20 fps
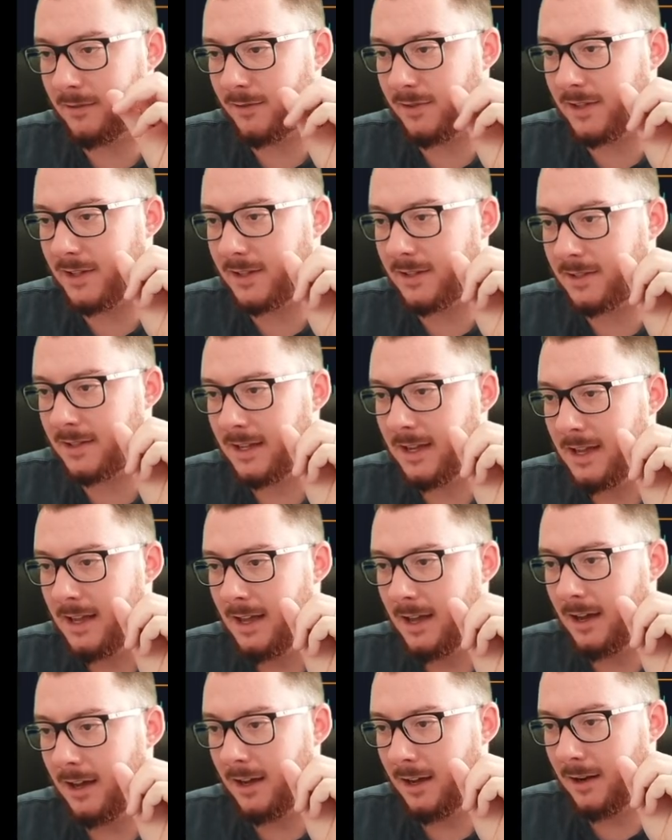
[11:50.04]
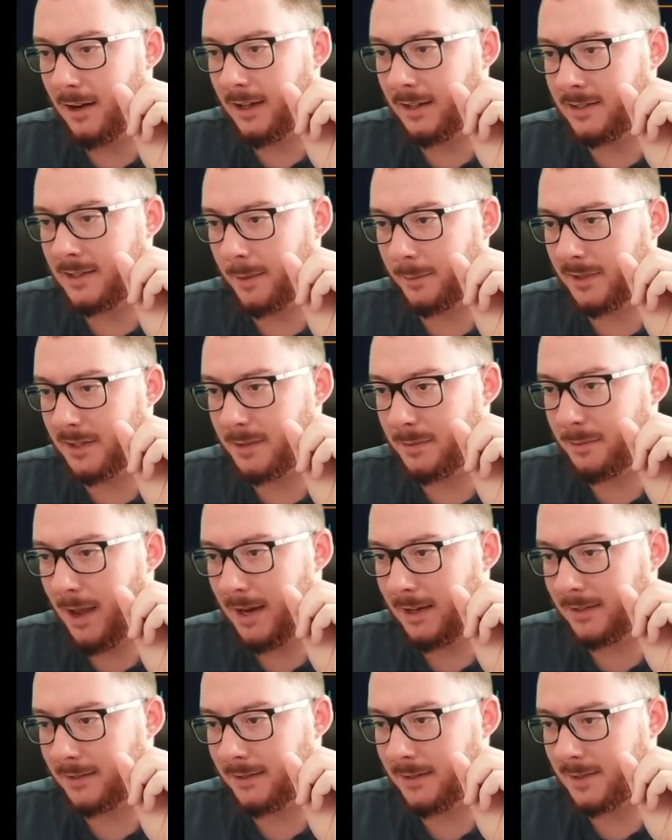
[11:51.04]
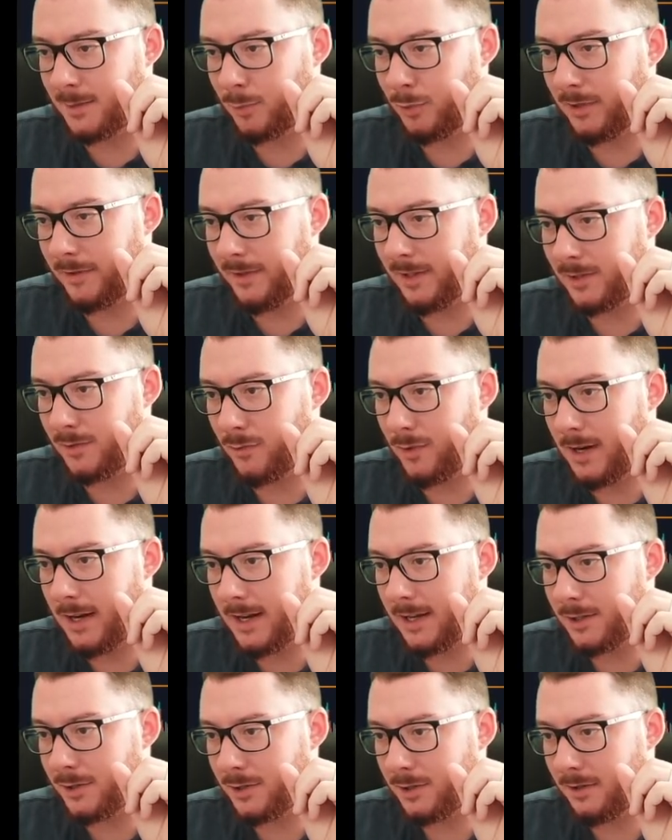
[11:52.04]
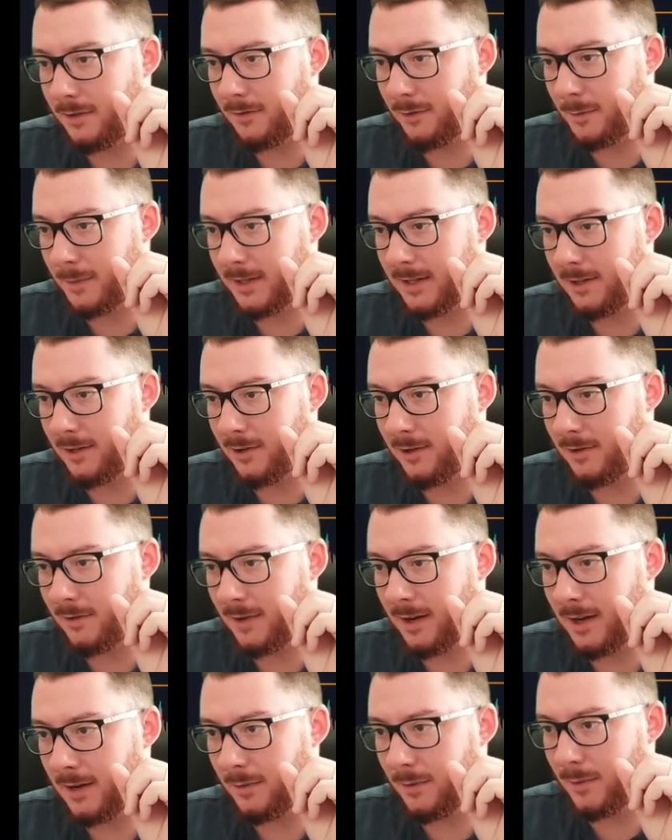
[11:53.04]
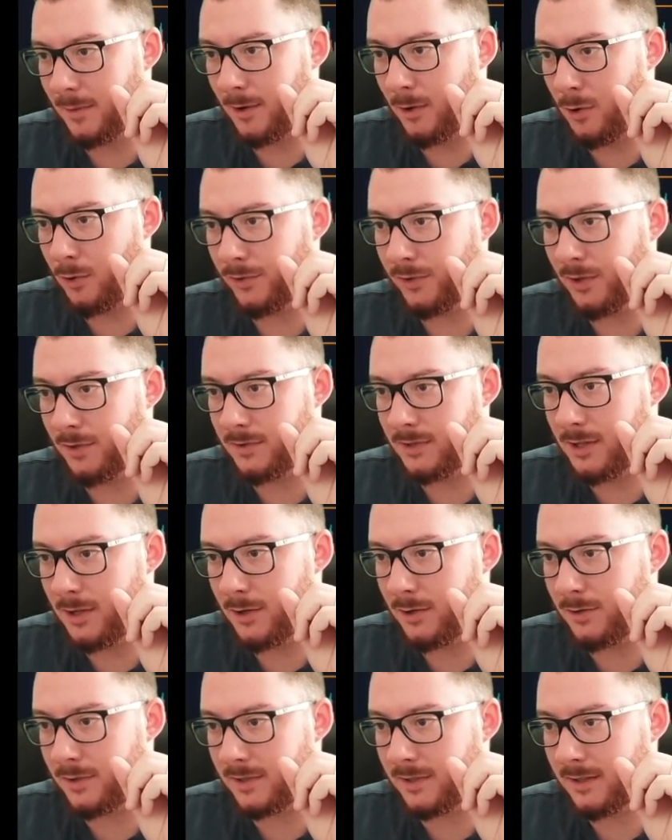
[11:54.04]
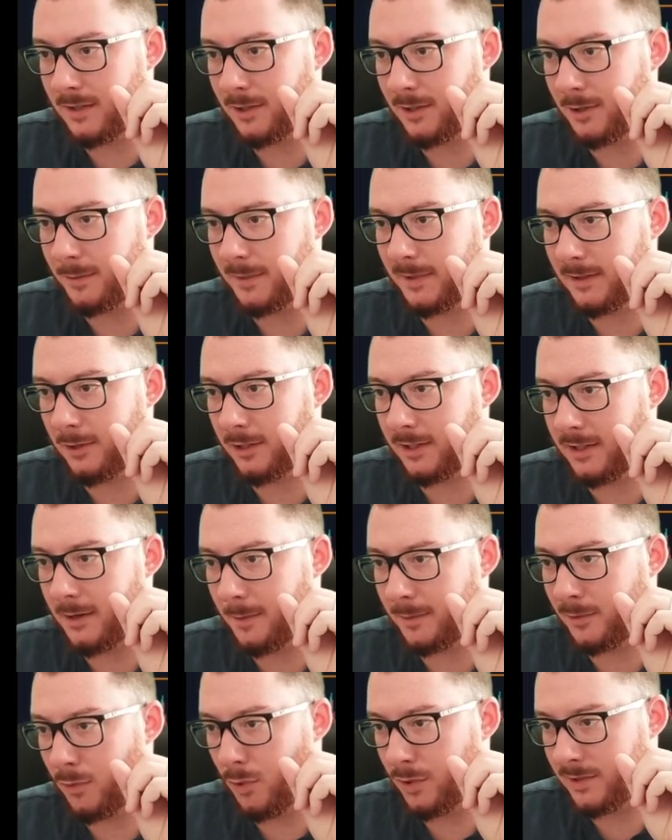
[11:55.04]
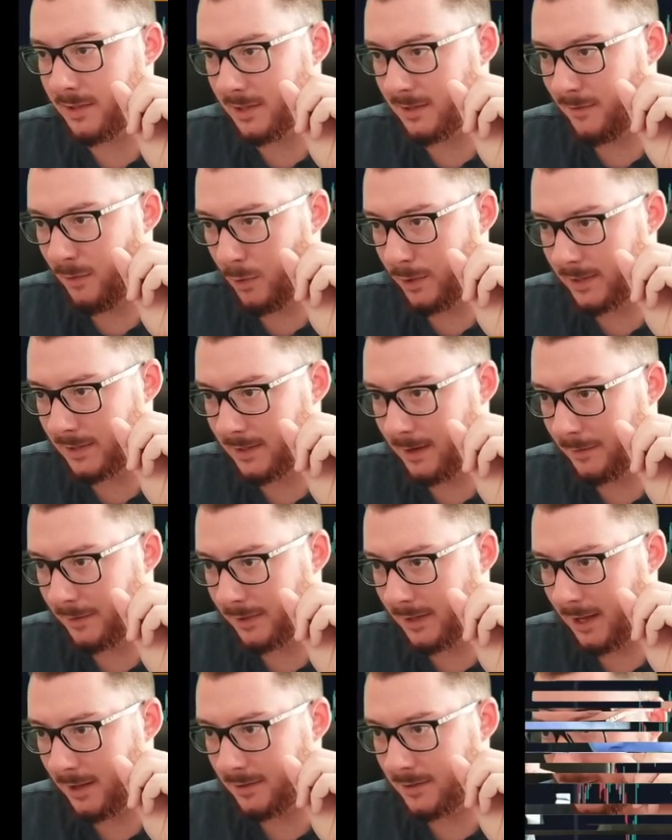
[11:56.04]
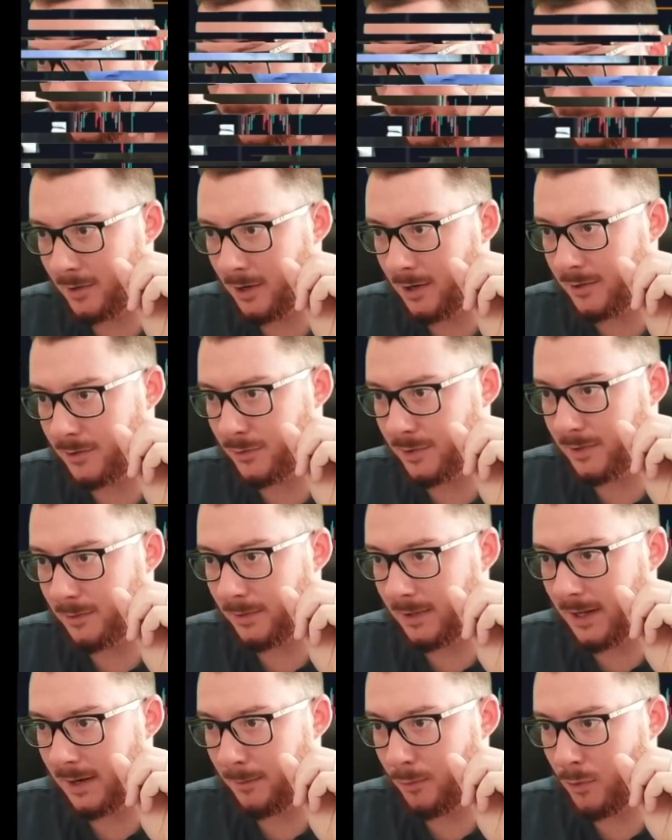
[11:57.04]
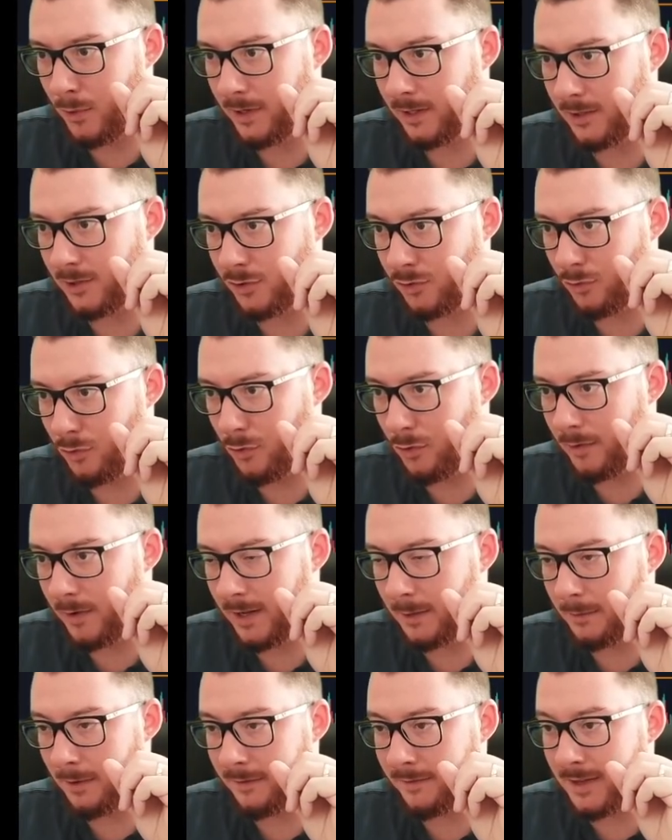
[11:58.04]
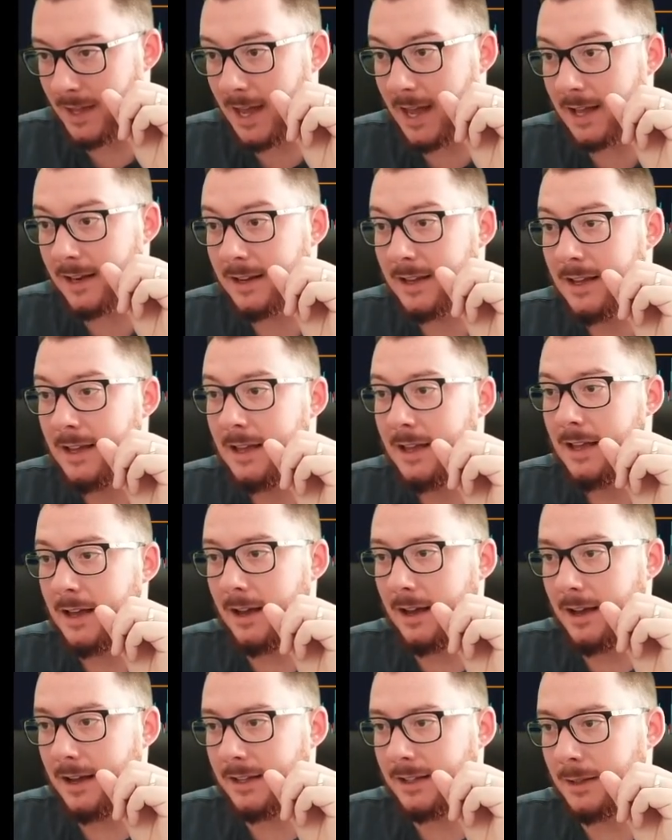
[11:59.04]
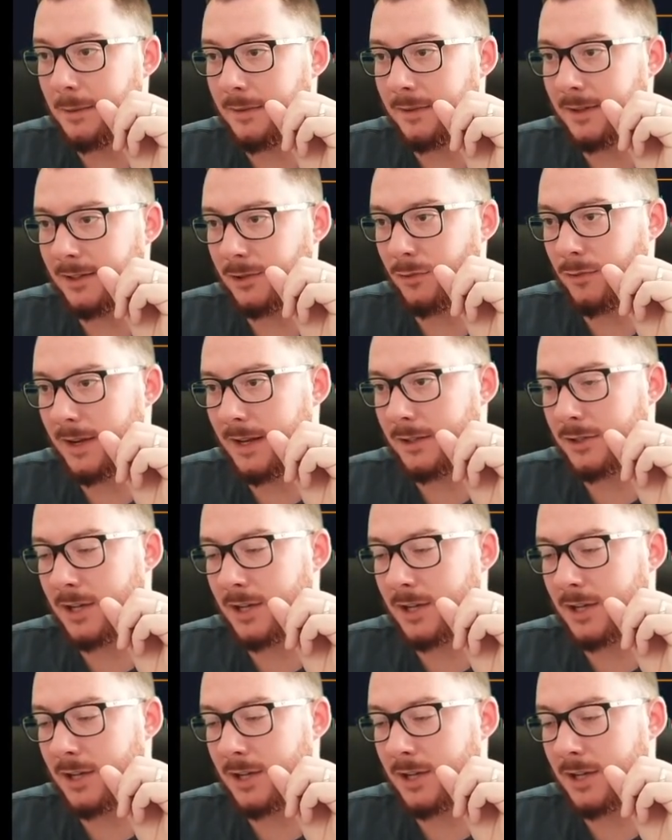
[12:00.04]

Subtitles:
for this acceptance back into this previous range from here, right? We want to hold those lows. You're going to be looking up towards this 47,700. We got a point of control right above that, and then we've got the range